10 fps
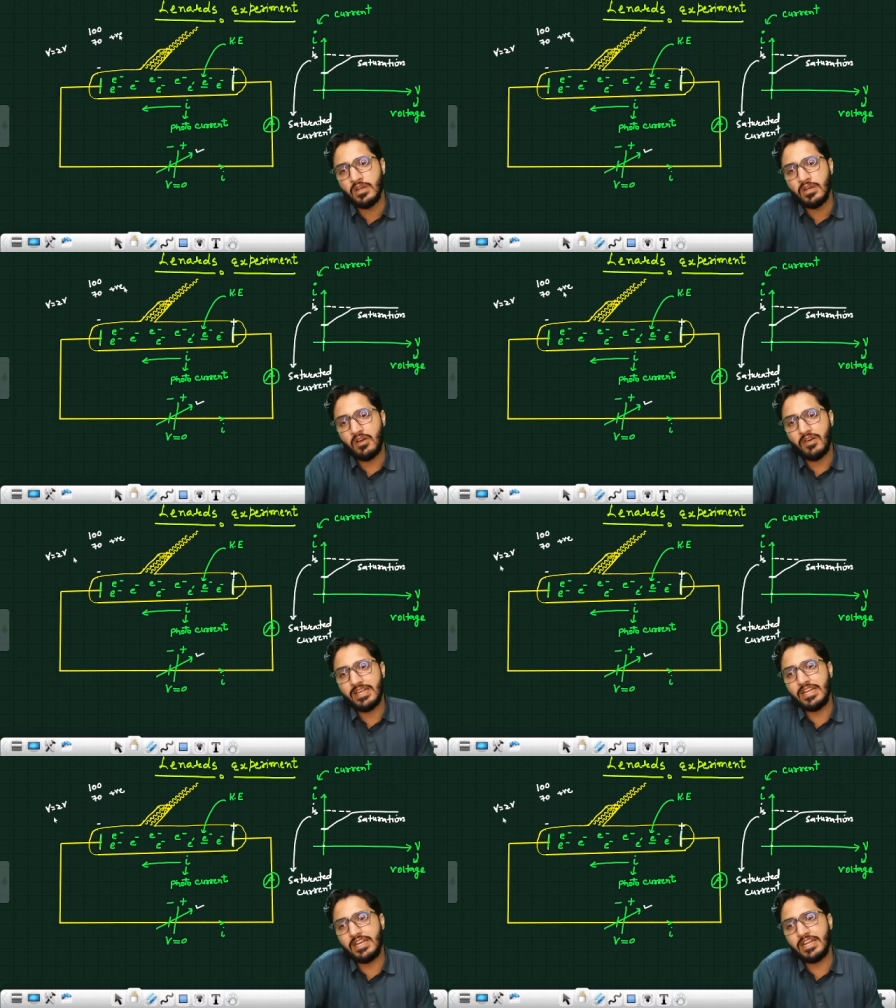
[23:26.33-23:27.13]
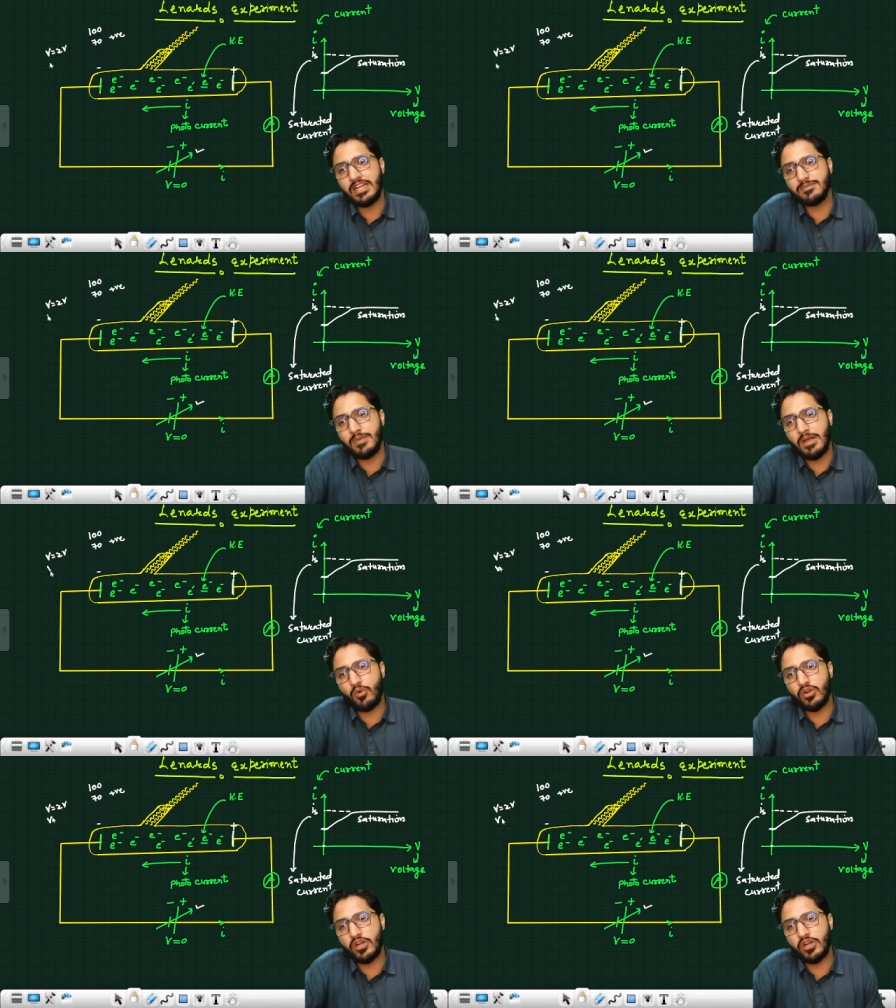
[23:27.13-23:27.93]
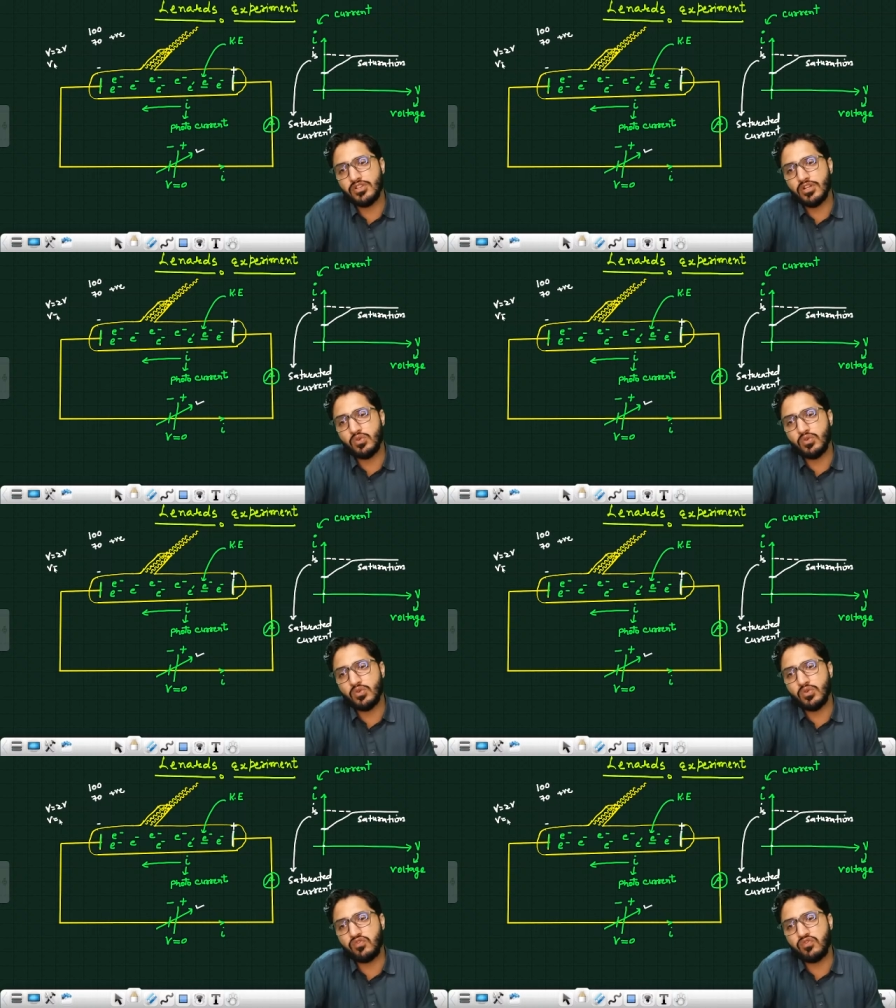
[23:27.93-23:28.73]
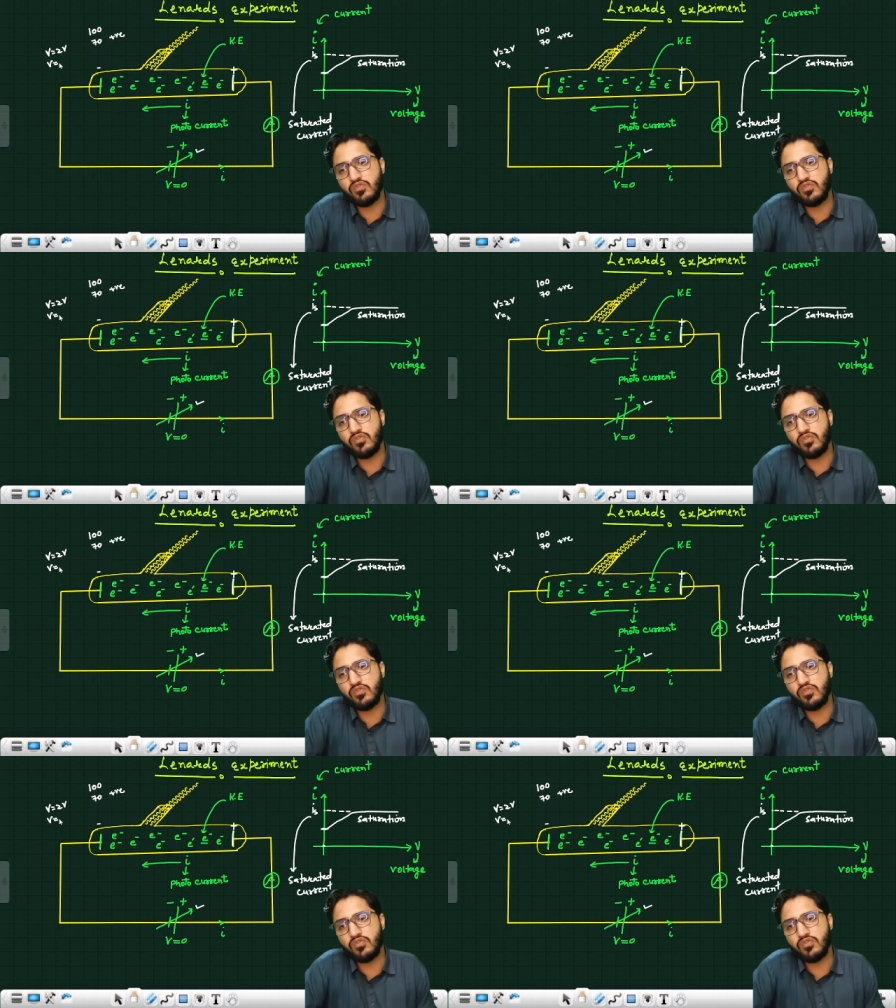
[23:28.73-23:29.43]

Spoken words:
Now I increase my potential to 4 volts.